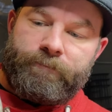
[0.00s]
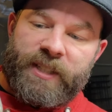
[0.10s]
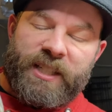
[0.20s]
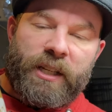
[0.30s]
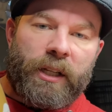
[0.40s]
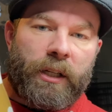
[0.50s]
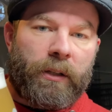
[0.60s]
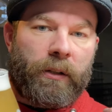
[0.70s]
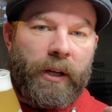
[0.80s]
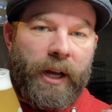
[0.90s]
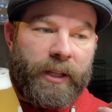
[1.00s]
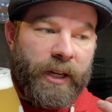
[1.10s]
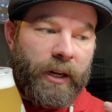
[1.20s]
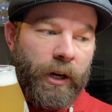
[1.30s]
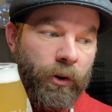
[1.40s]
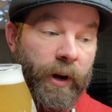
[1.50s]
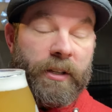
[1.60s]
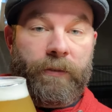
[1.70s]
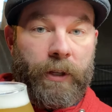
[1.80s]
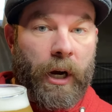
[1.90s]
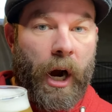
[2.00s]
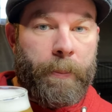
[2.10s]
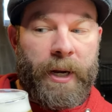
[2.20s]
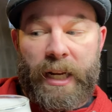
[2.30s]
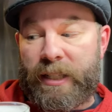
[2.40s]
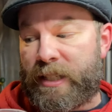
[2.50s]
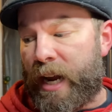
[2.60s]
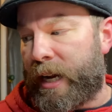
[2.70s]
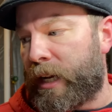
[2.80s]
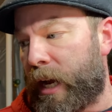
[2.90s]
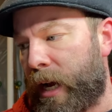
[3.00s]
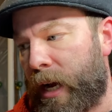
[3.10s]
It's a little on the aggressively carbonated side.